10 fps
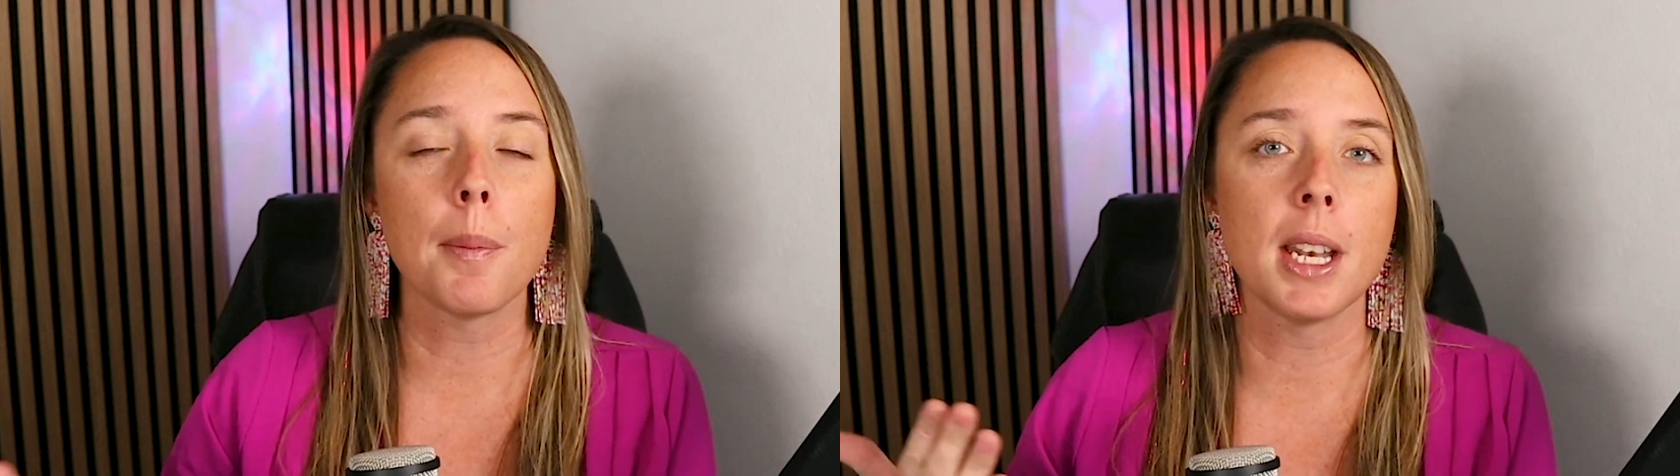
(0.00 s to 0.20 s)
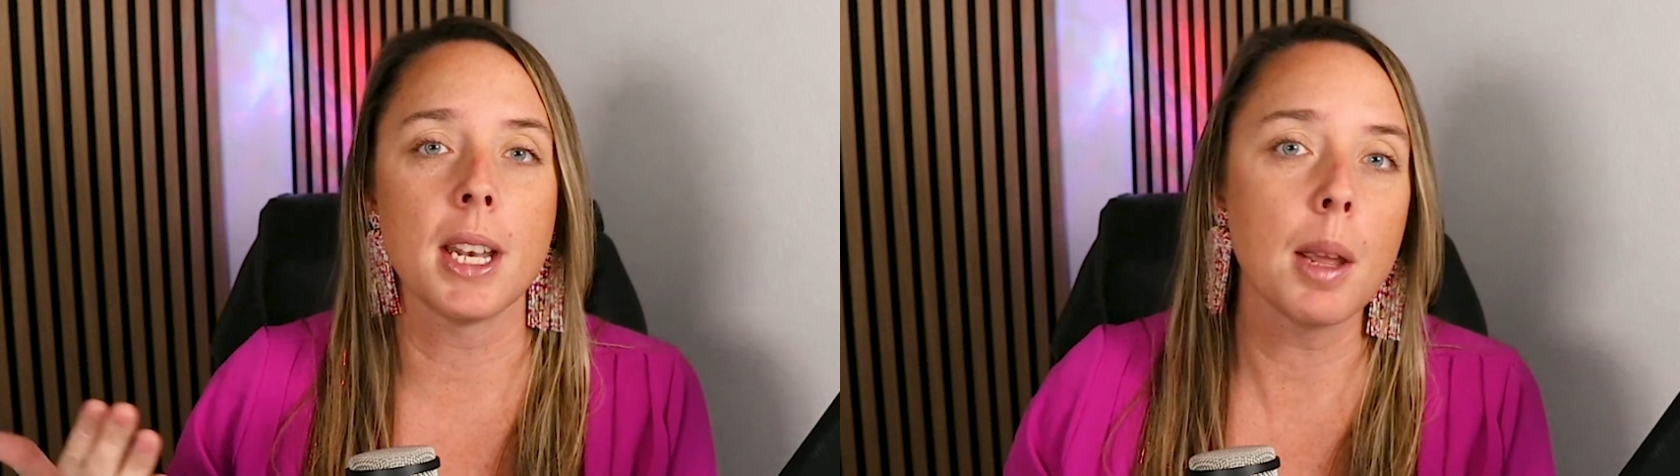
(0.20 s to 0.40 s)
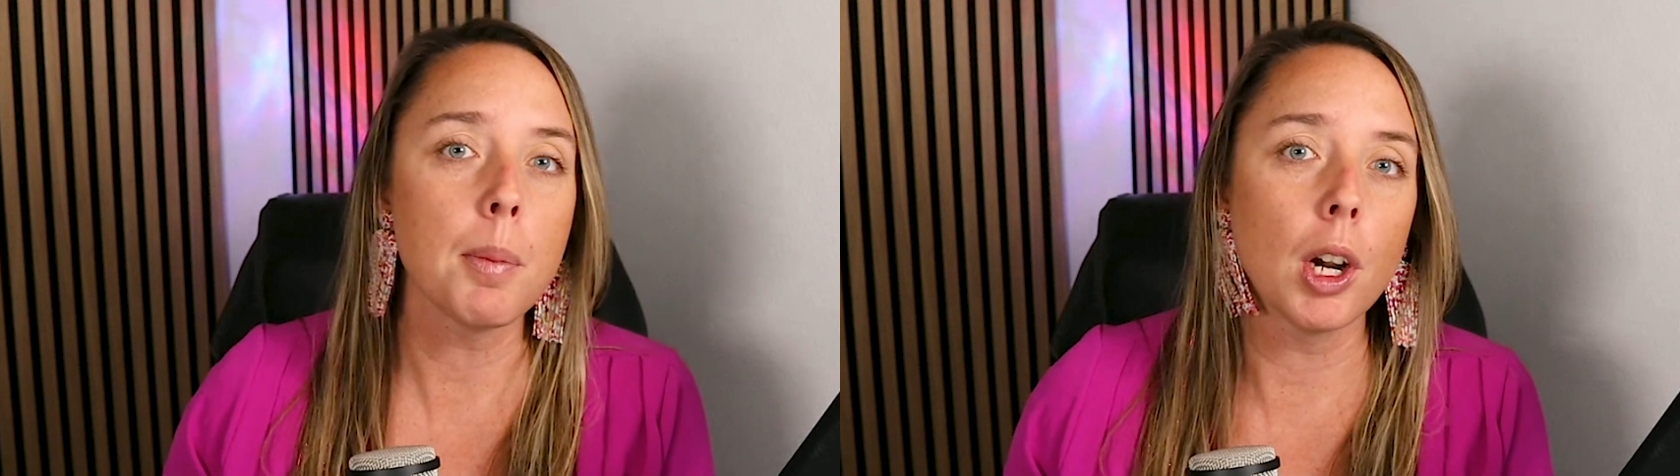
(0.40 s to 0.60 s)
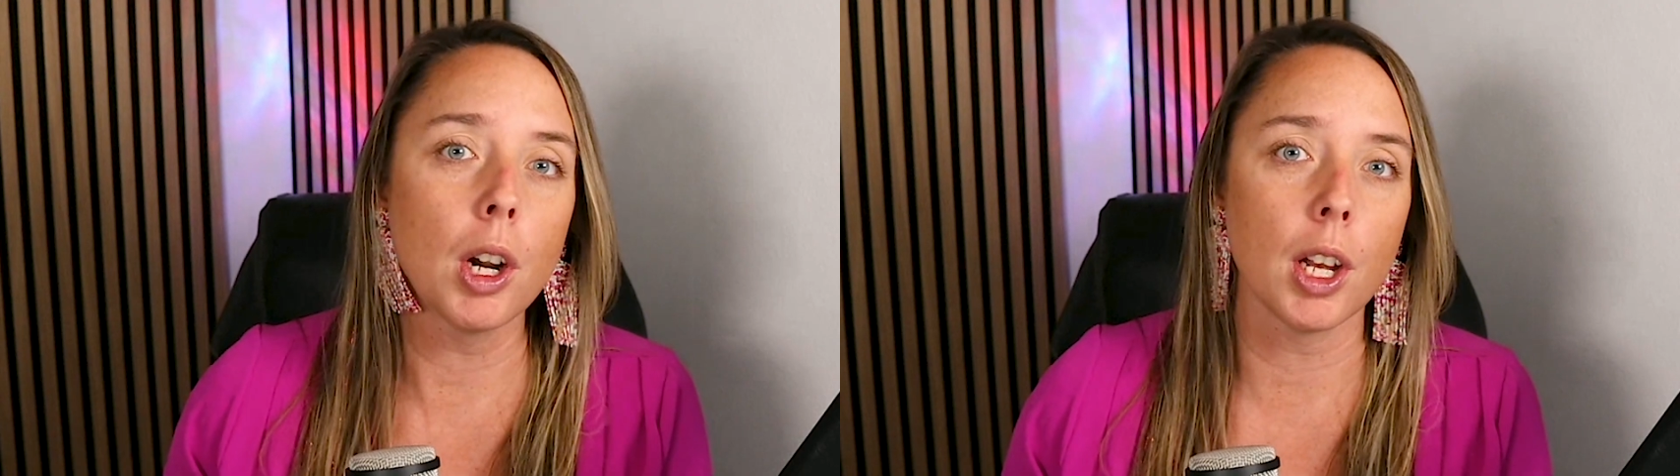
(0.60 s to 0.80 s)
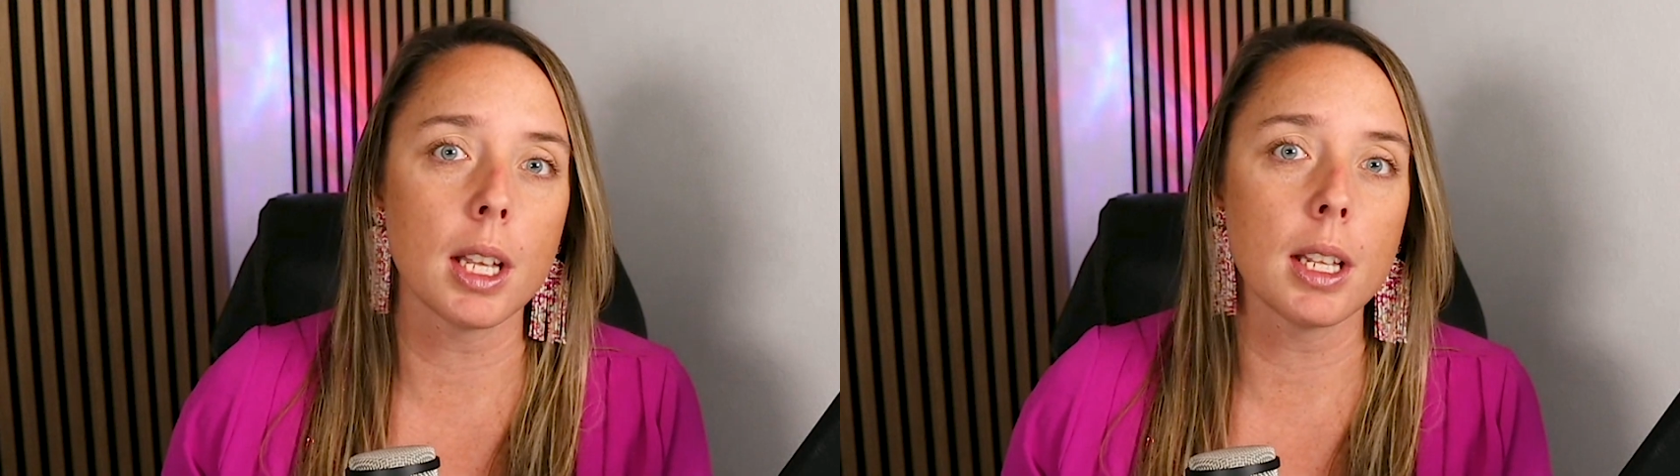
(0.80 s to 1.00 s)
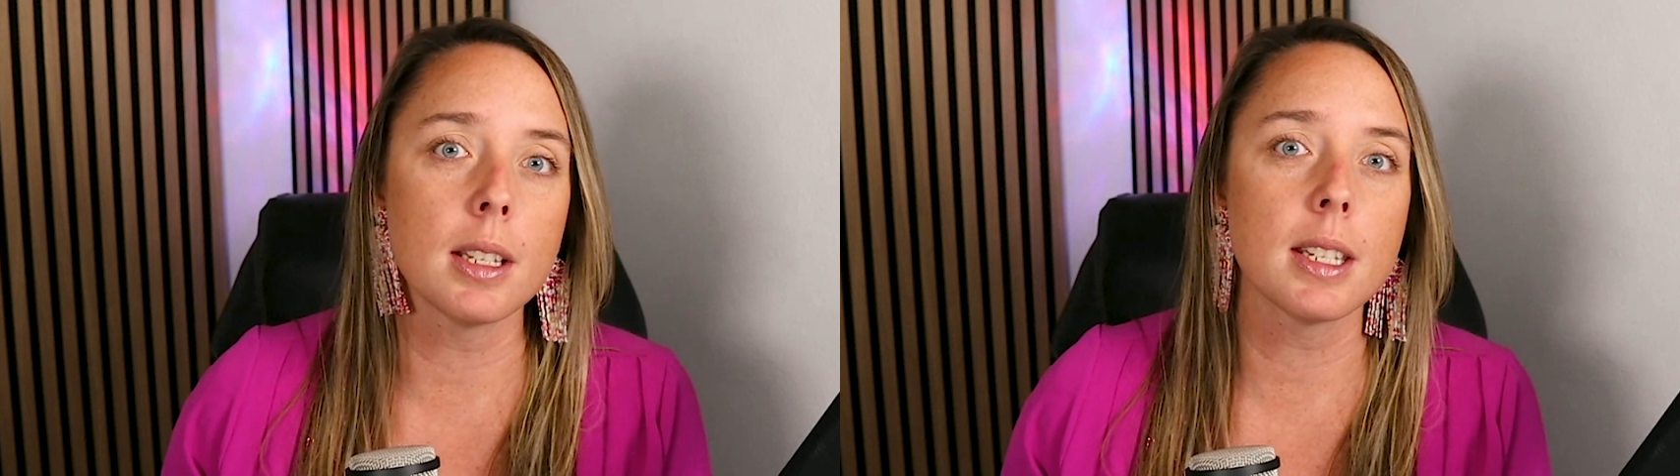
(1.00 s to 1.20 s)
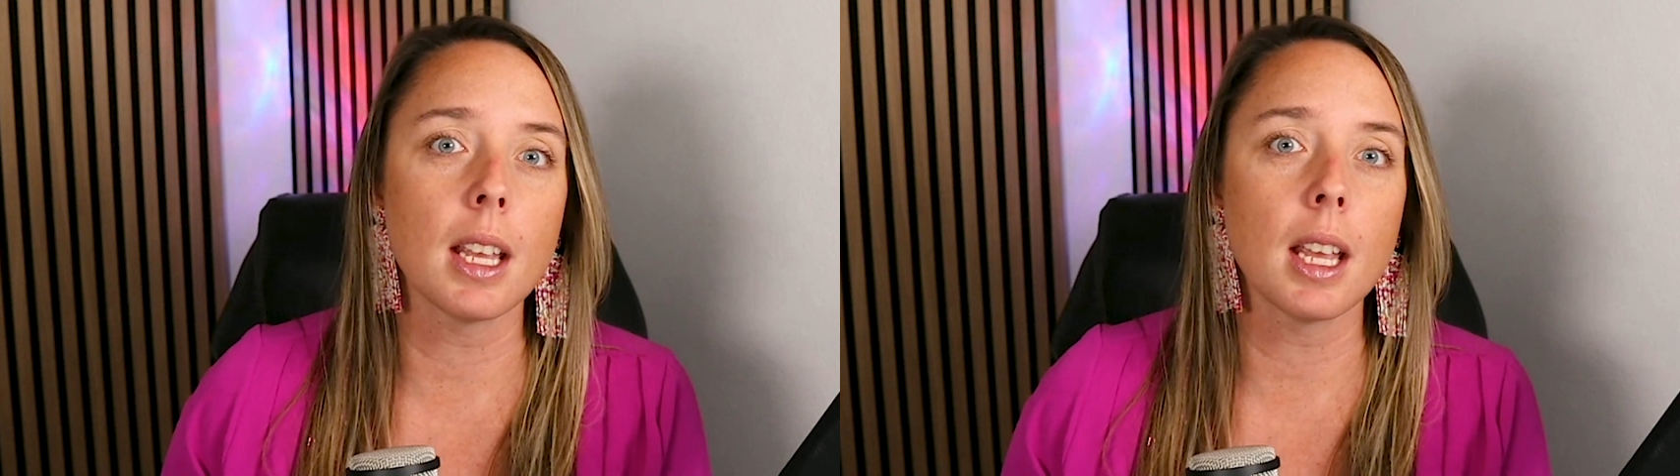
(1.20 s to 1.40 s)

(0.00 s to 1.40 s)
up the neighborhoods